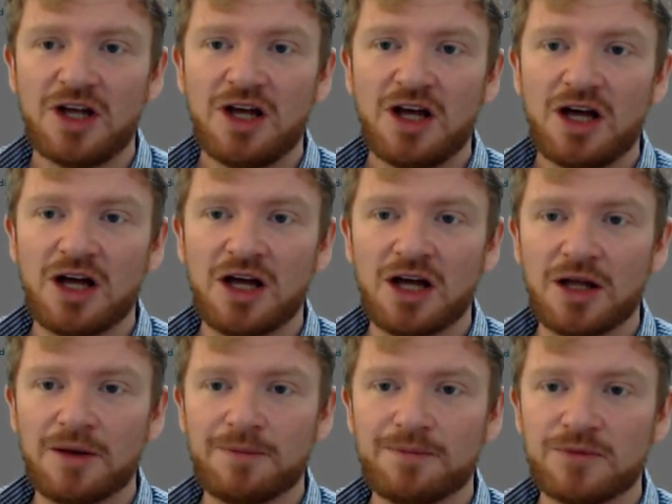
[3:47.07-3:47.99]

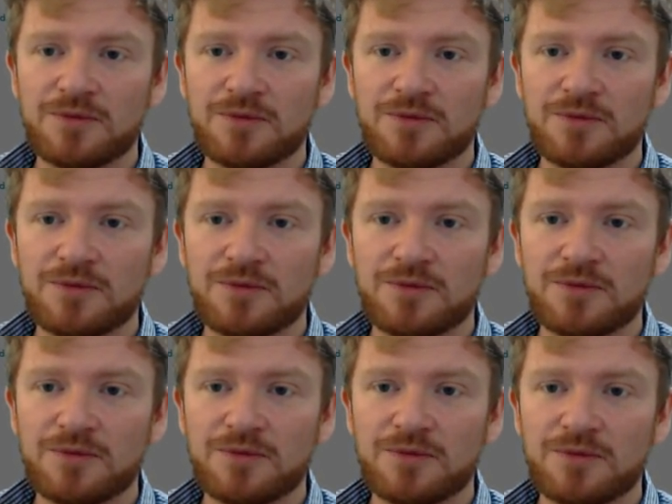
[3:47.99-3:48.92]
So you
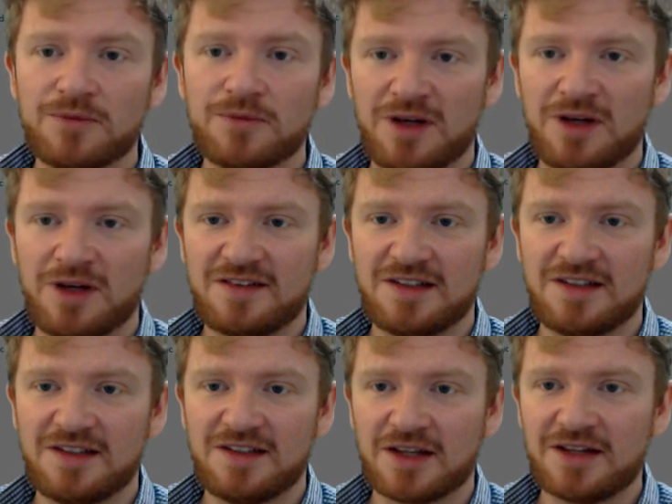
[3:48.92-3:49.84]
may see something like
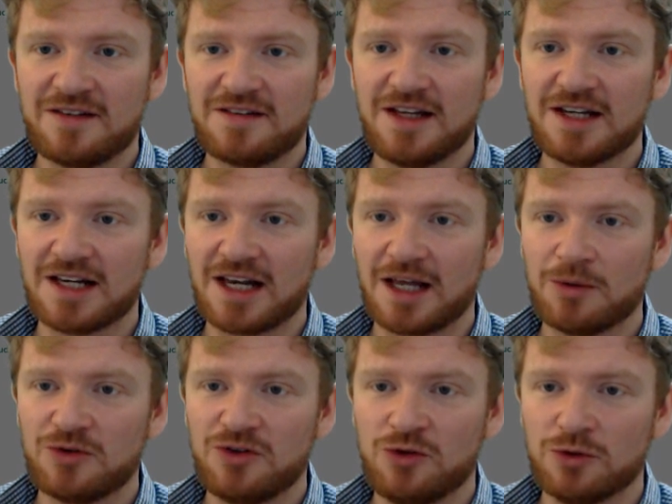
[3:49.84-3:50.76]
this saying allow it to
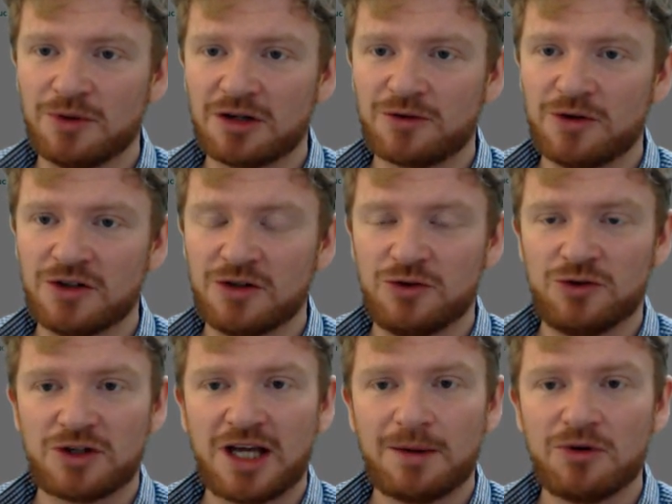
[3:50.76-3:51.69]
use your microphone and use your
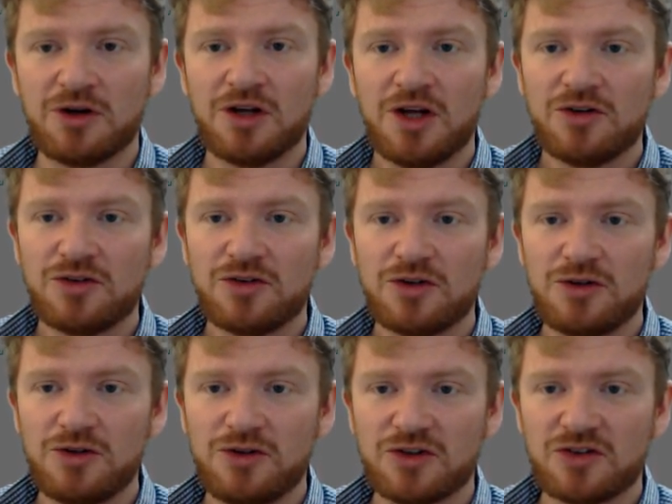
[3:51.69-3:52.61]
camera. So you
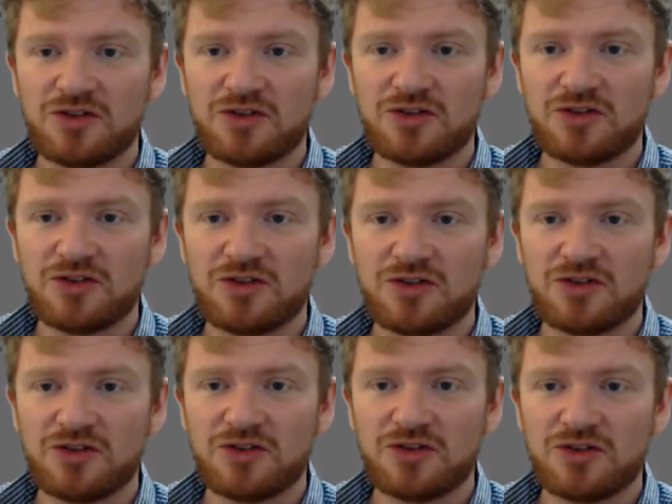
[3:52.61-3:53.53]
just tick
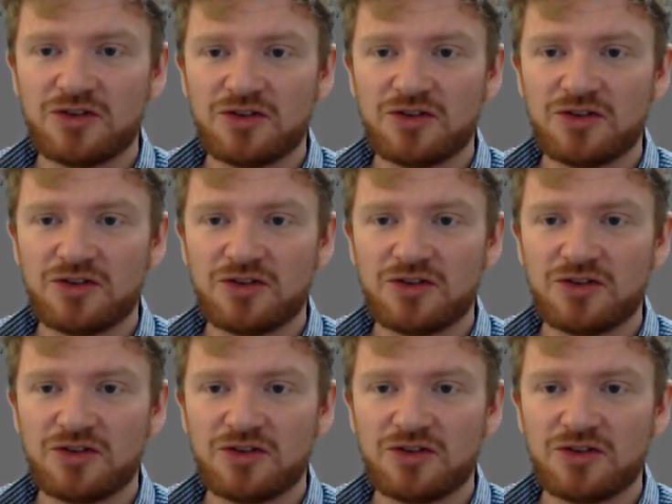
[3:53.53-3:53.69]
allow.